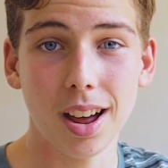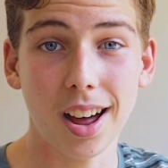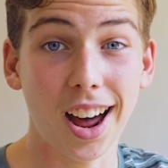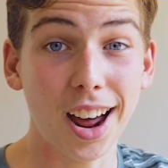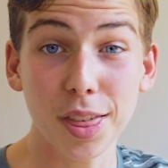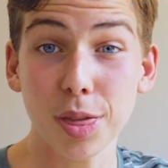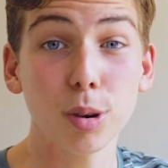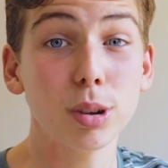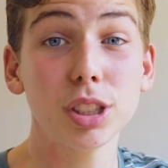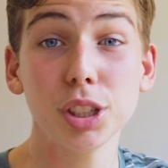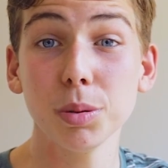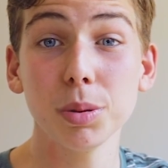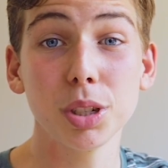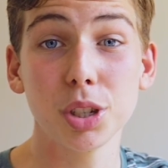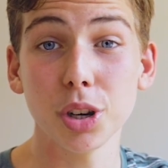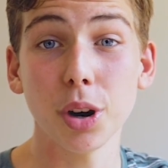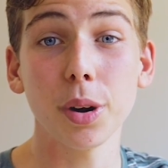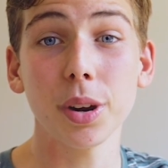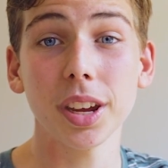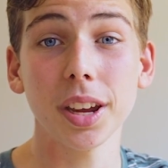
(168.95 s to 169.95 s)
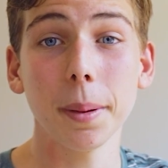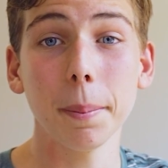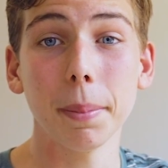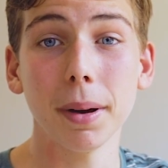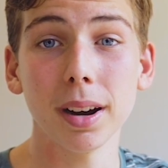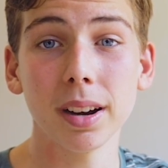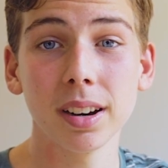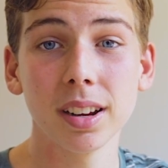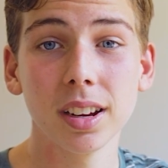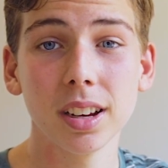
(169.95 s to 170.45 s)
I thought she was joking,
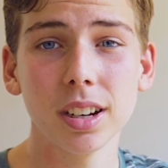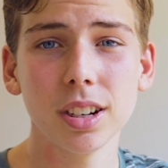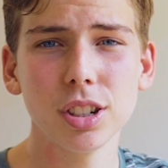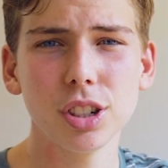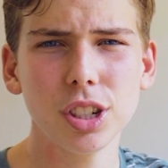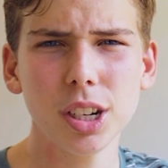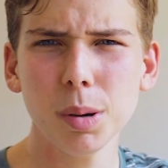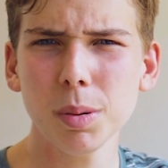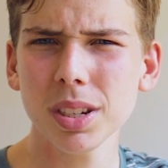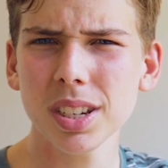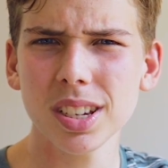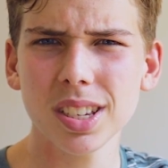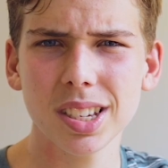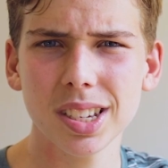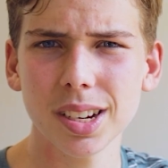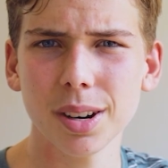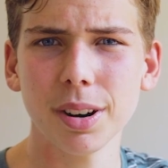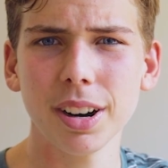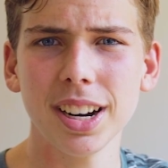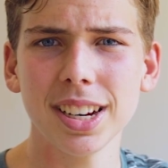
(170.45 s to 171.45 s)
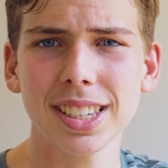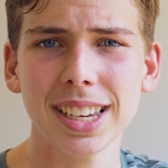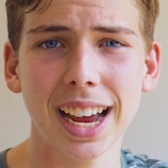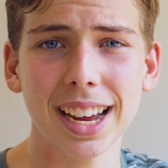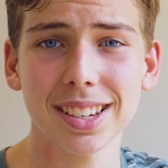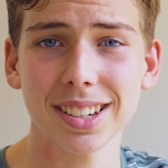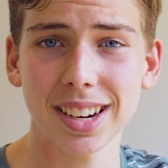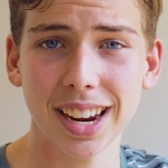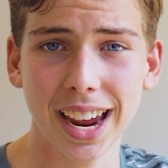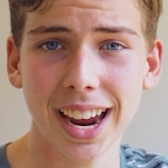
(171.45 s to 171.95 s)
but she was as serious
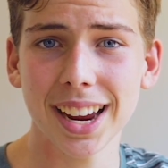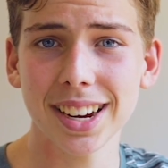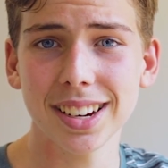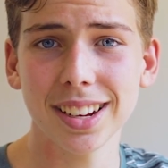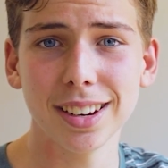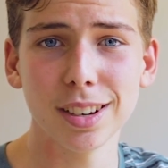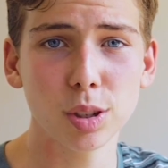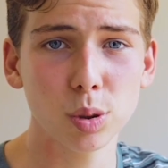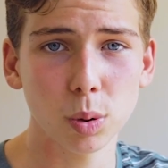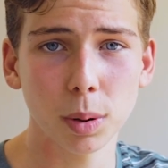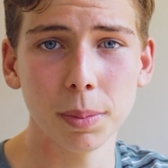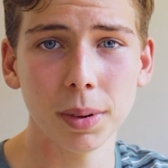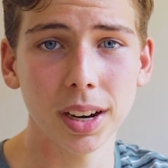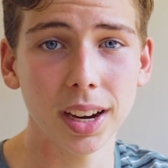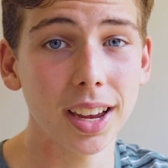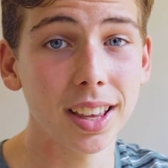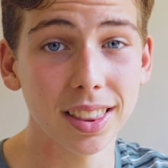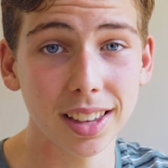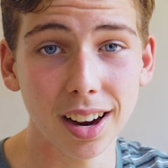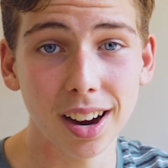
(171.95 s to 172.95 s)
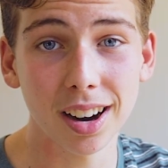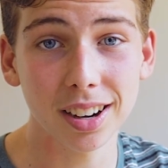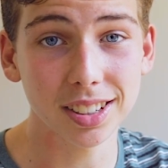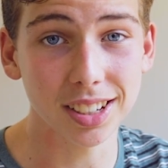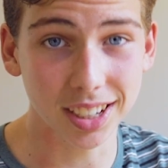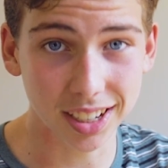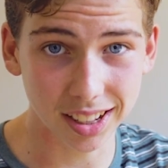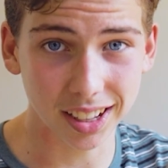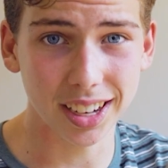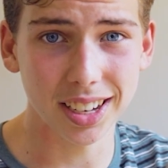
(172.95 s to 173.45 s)
as an auntie to swimming in the
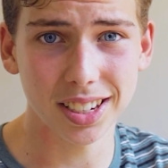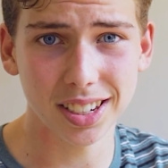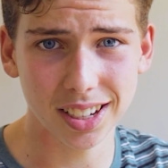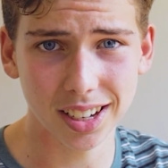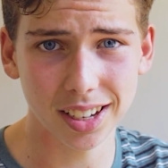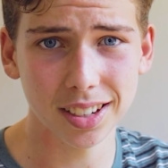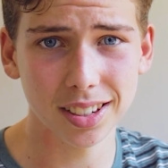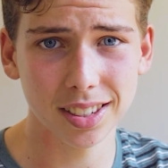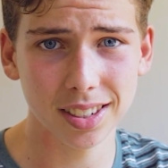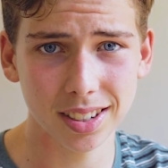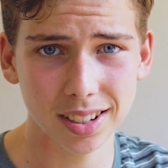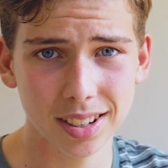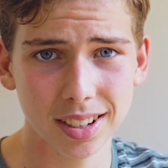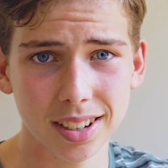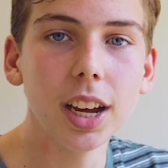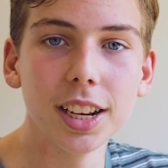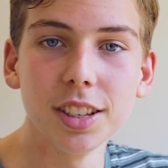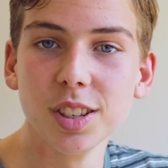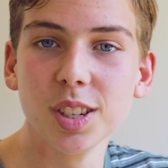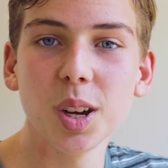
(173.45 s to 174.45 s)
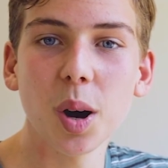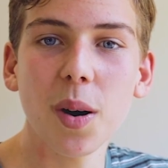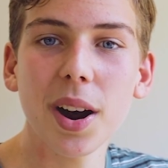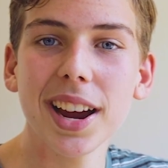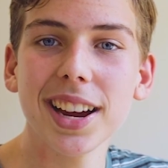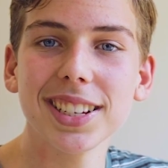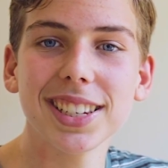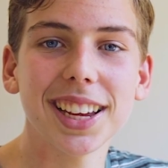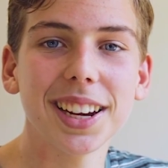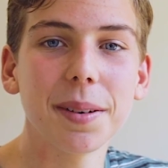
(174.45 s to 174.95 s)
Arctic glaciers. And so
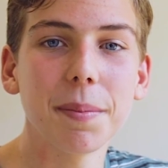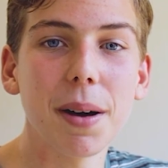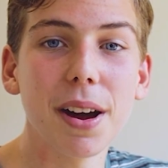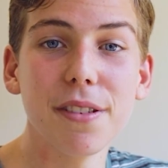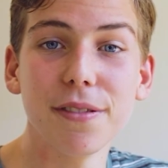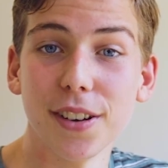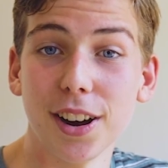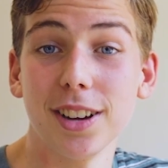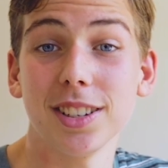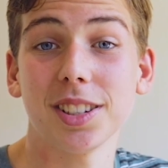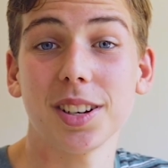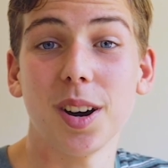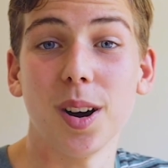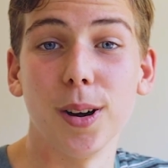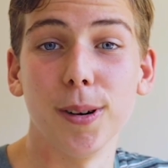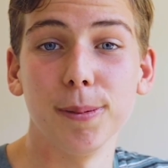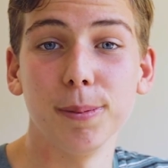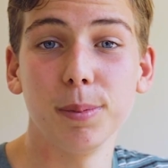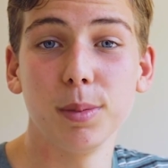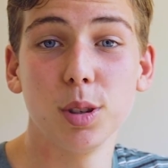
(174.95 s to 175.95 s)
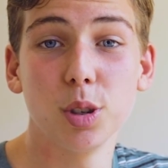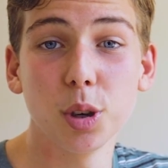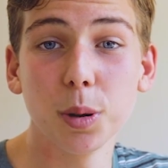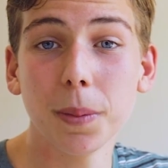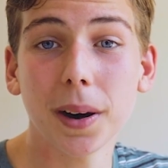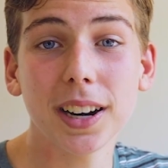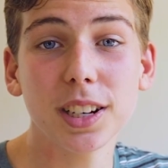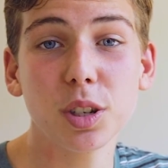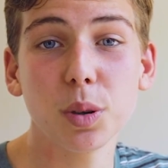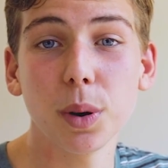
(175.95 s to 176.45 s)
I attended my first comp,
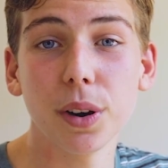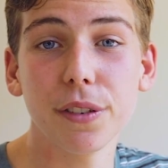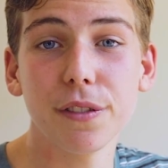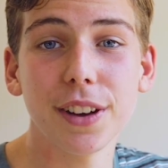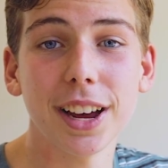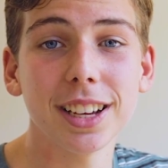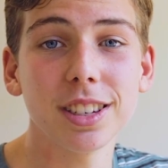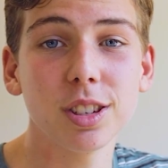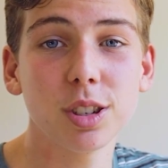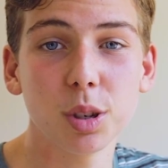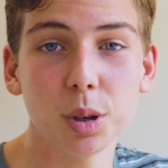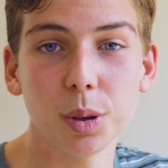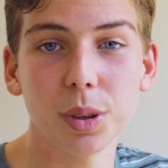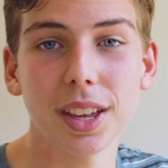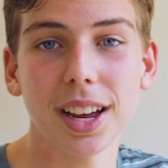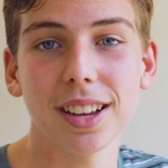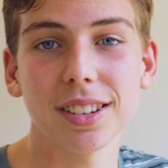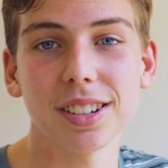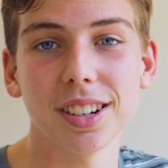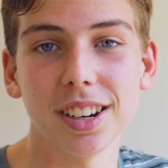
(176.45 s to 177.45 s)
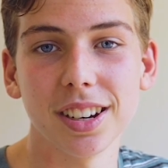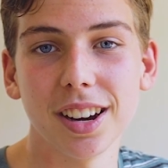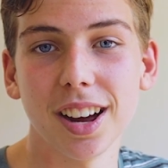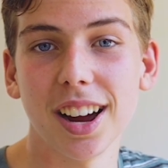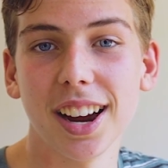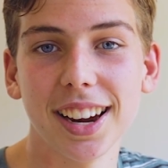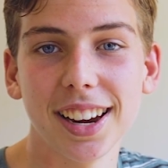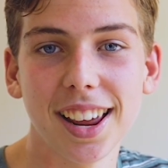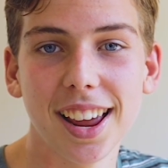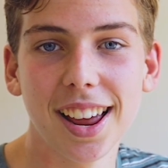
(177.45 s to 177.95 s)
2x2Fest
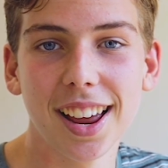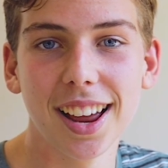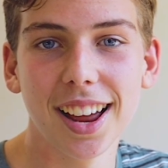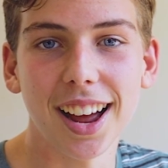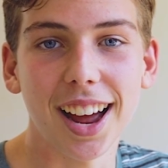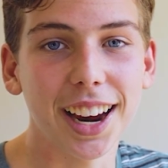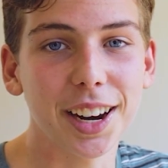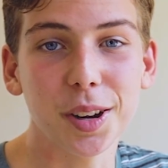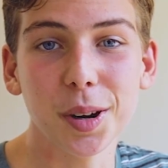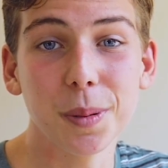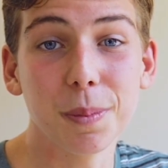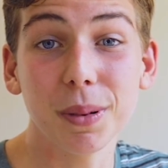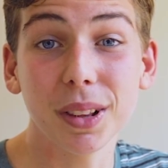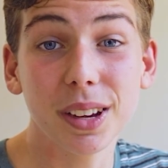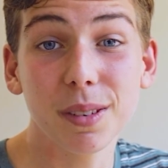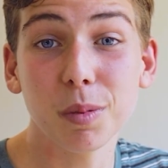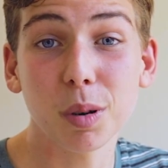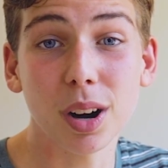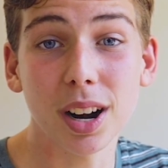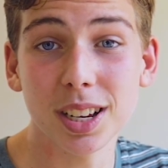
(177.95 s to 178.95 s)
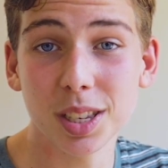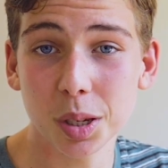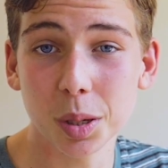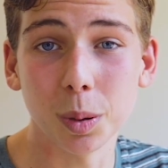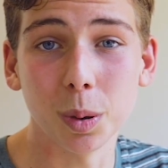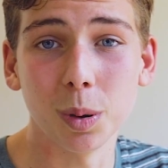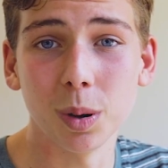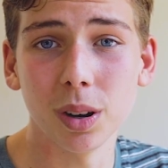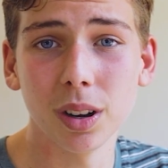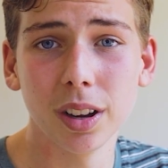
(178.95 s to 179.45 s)
2009. I couldn't believe what I
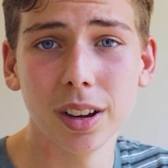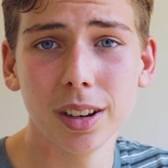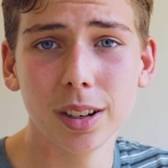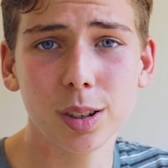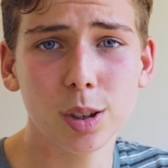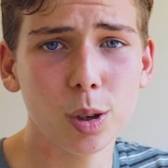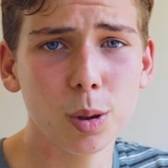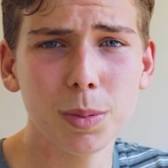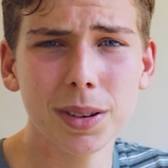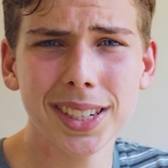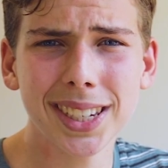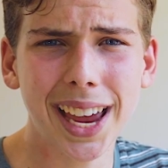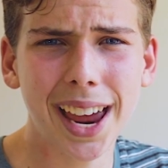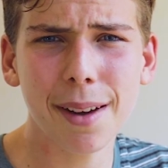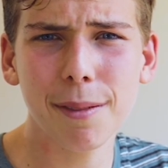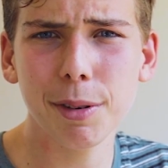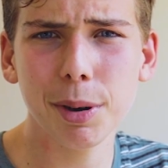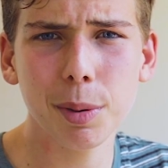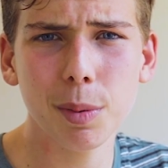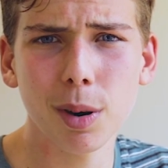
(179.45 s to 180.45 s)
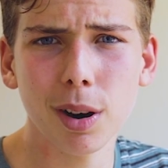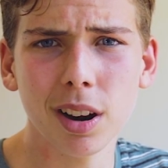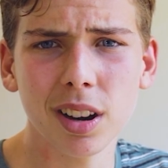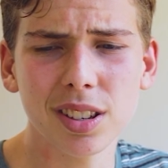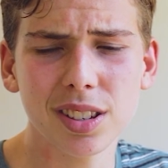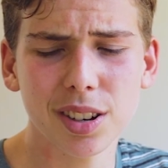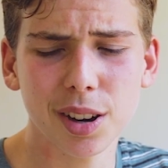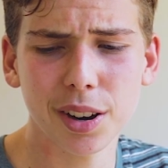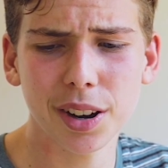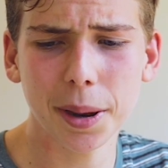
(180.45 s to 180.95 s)
saw. Cubers
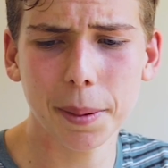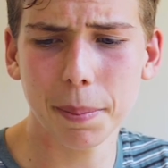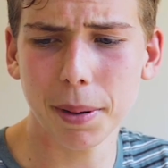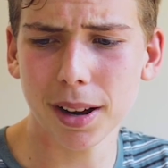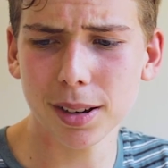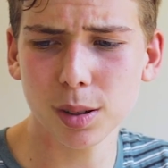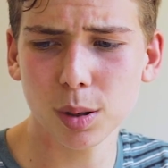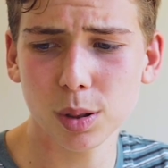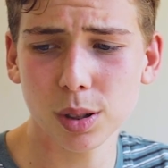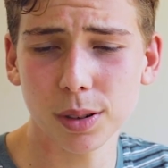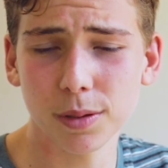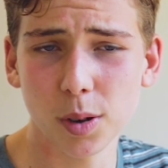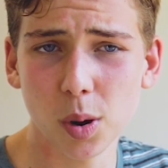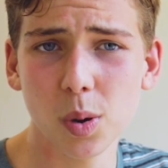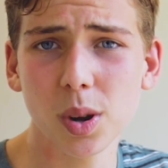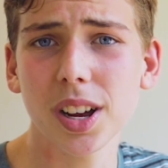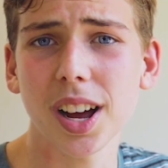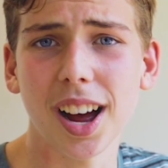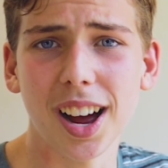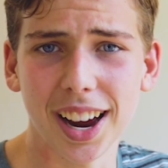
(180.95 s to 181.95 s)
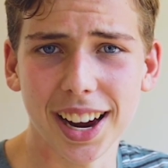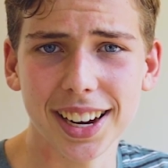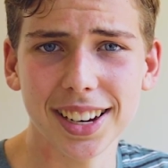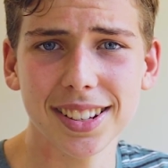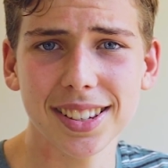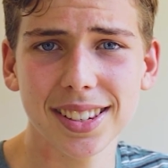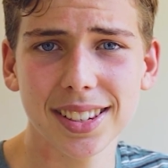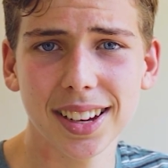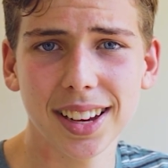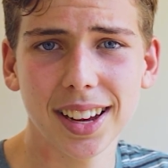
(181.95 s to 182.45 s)
everywhere turning puzzles of all
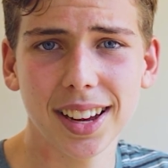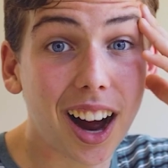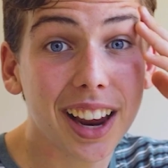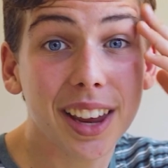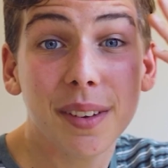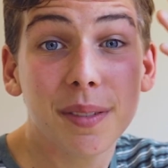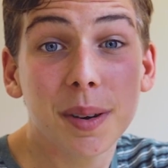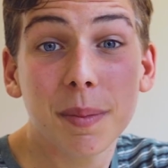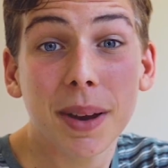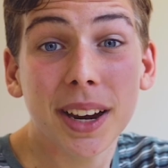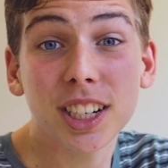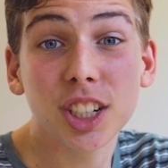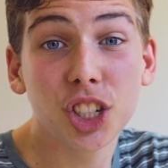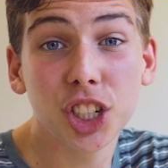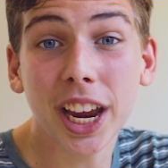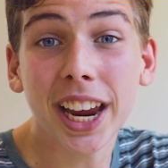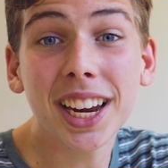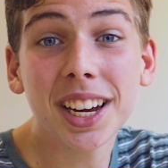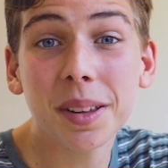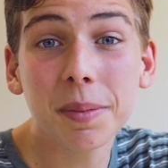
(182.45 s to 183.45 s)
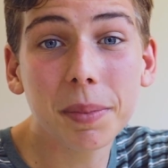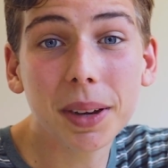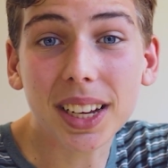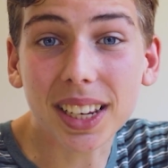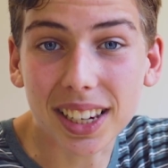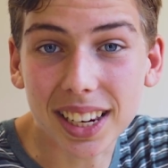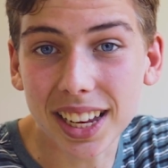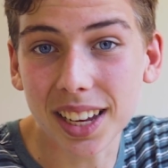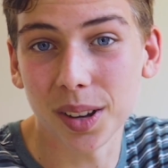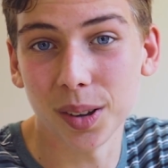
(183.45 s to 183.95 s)
kinds. I even met Jaden
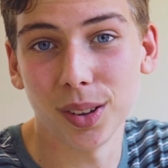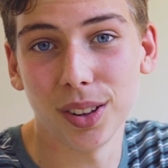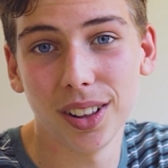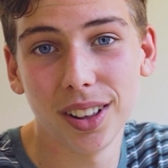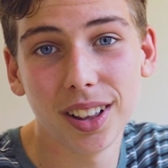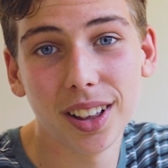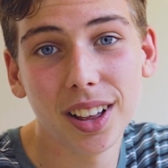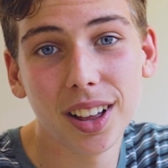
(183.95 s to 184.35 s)
McNeil.